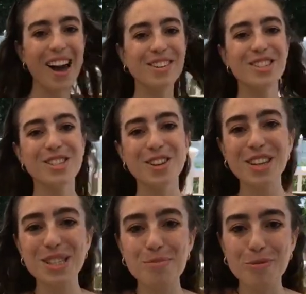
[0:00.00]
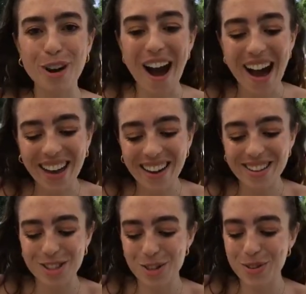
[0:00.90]
would chill this prior
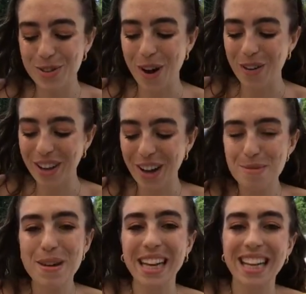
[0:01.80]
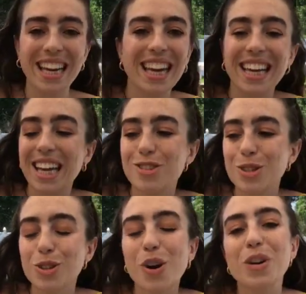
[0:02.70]
to going on a picnic, and again, just
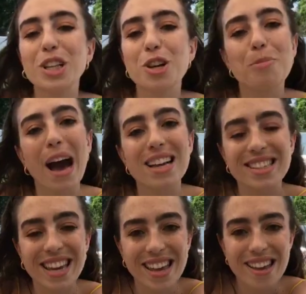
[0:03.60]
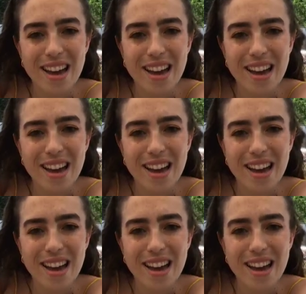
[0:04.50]
throw it in your basket.